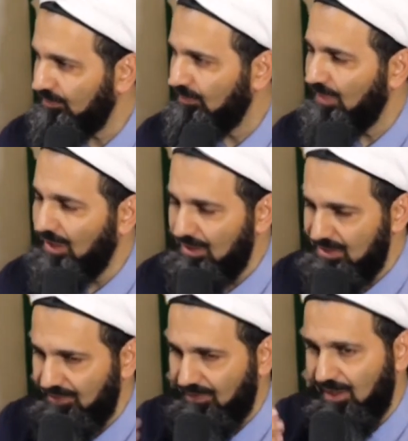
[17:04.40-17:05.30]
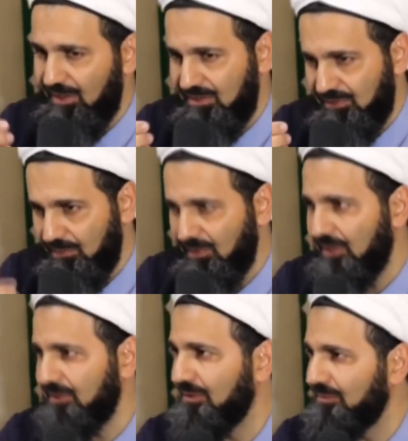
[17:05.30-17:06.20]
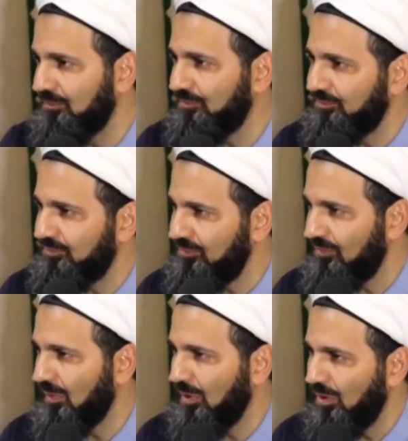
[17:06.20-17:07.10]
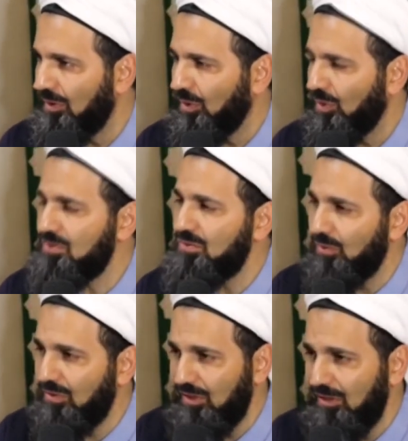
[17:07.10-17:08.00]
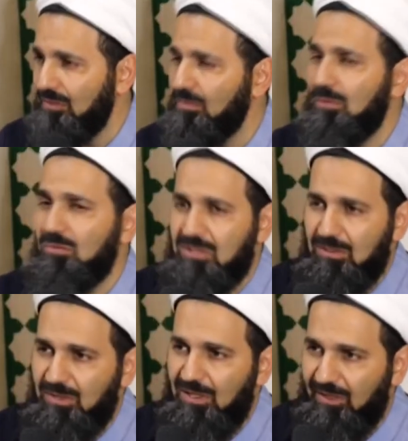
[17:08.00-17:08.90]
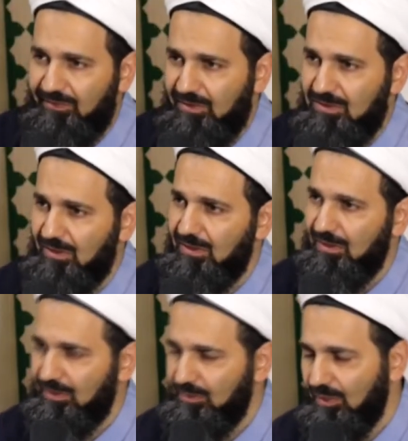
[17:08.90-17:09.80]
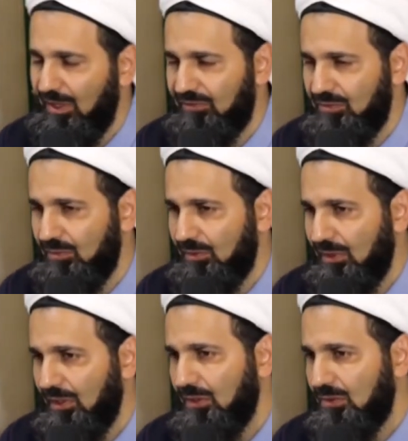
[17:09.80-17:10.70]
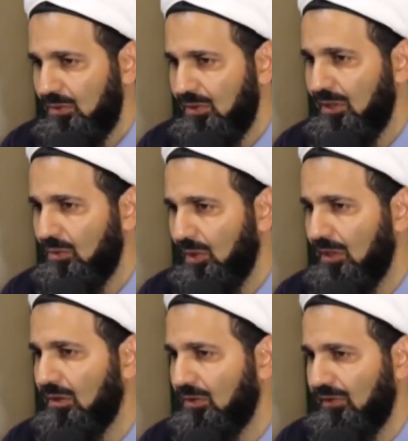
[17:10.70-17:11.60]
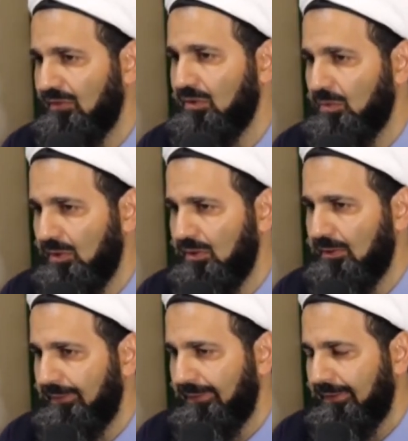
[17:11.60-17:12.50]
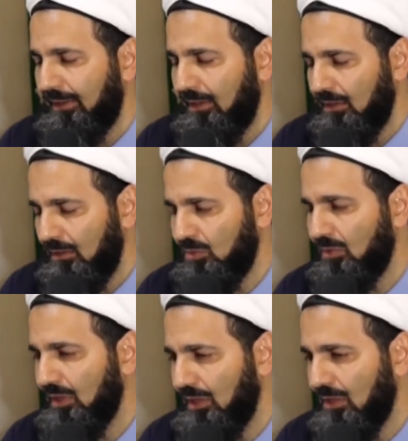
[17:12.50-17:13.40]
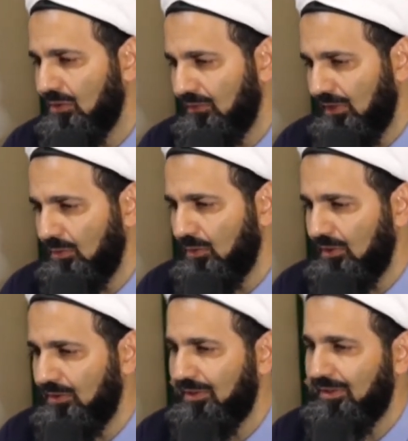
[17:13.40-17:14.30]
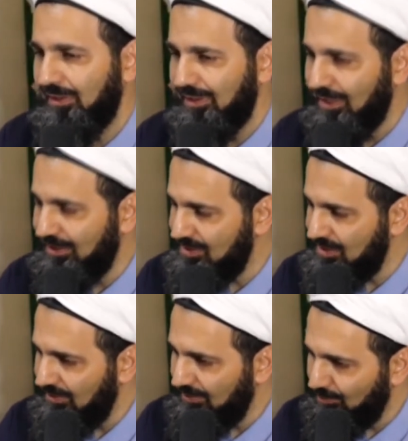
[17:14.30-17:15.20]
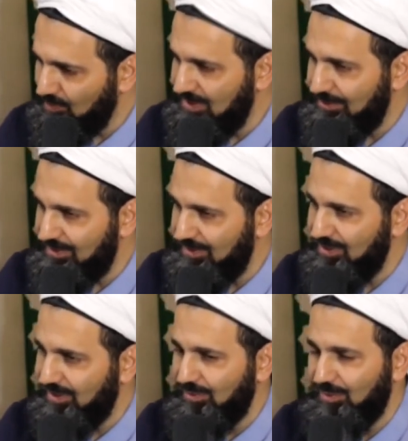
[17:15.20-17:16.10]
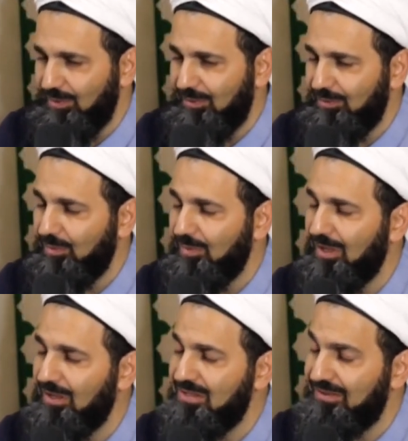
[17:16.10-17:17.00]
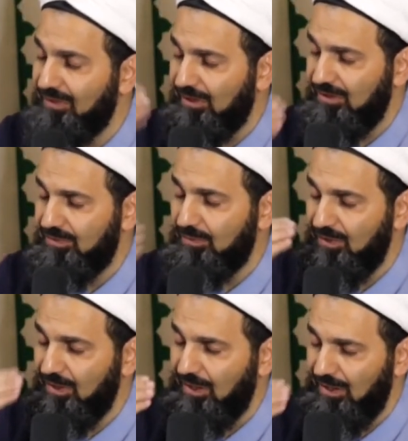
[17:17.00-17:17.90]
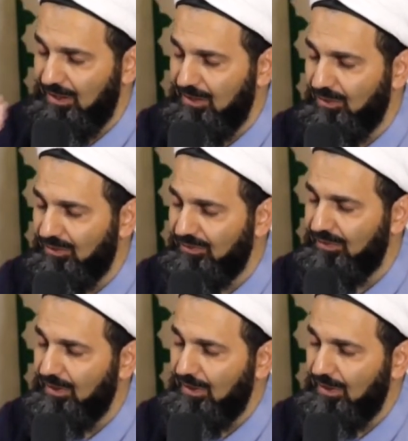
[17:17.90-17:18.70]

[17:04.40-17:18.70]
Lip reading: may Allah safeguard us from that. Husnul dhan bil muslimin kafa, inshallah. We have to think well of everyone and not to think ill of anyone. That is in Muslims in general, but may Allah safeguard us from thinking ill of